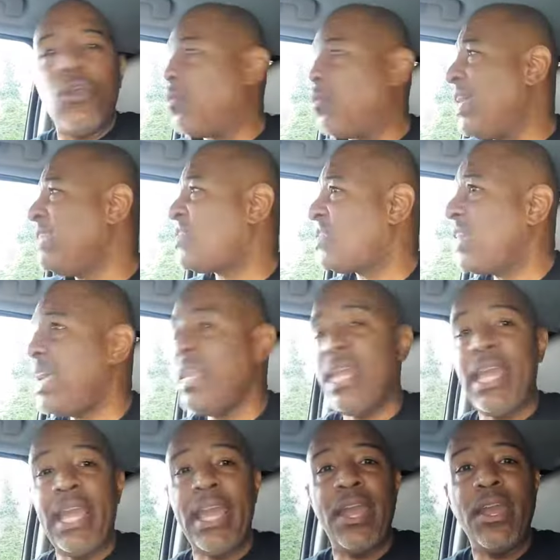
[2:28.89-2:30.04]
We sit
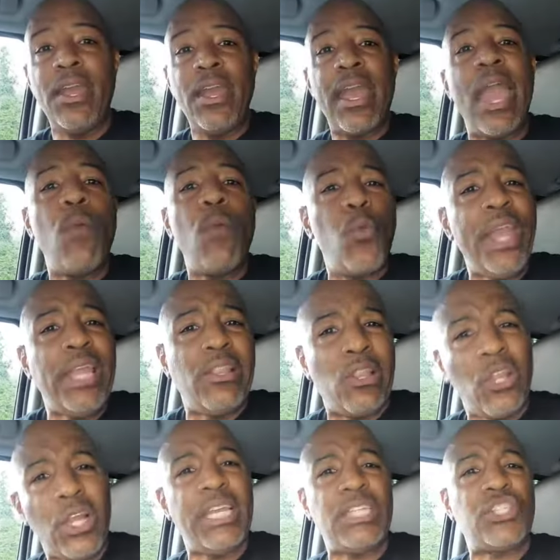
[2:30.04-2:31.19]
here and we
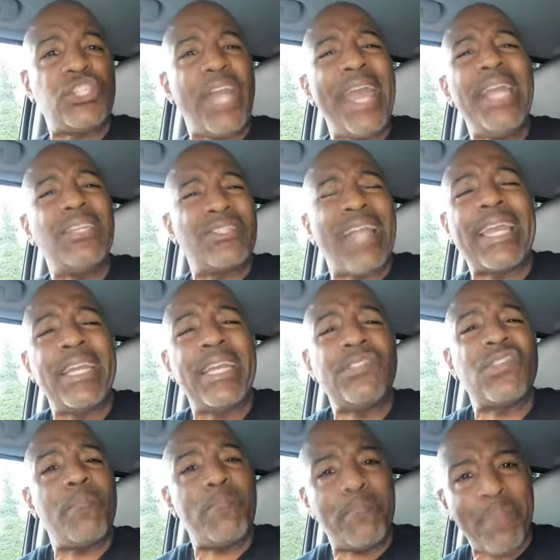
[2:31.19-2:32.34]
look at change like it's
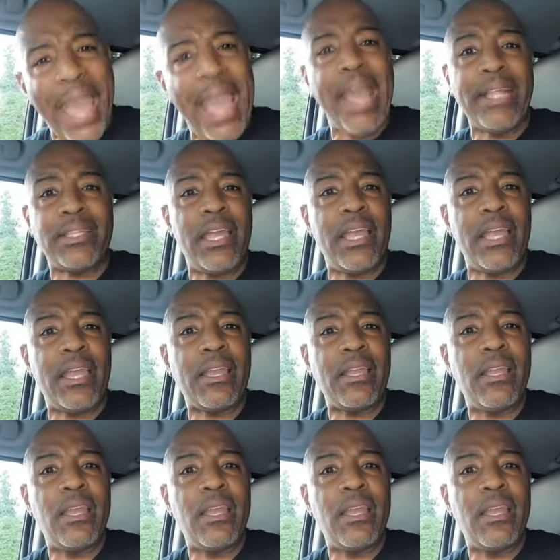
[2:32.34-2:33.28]
a bad thing.